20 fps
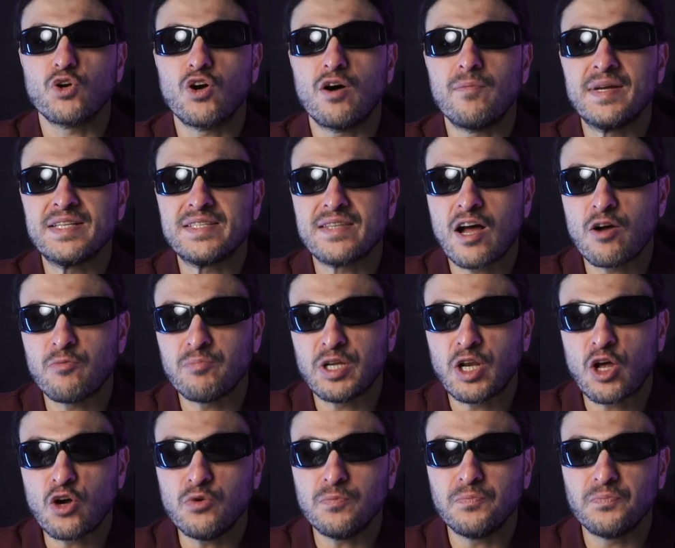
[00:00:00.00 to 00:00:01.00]
comment down
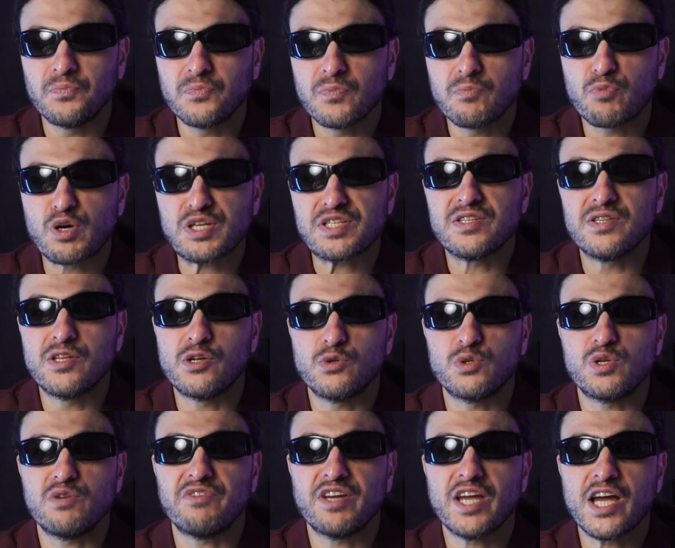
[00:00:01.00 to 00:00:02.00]
below, pressing the
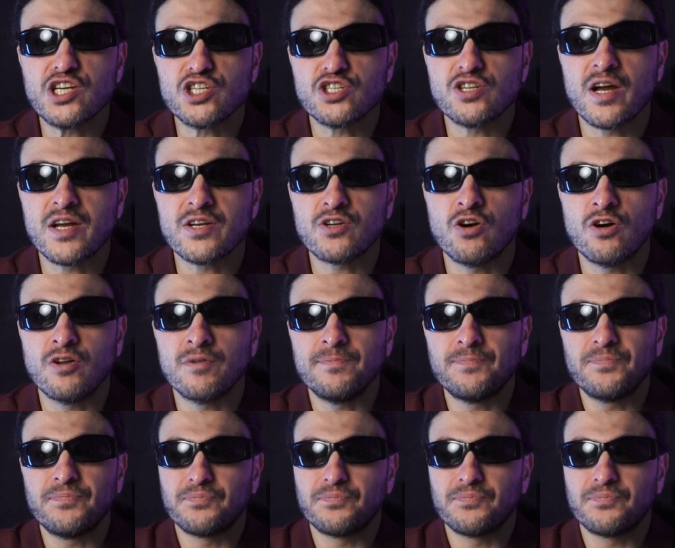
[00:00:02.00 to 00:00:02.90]
notification icon,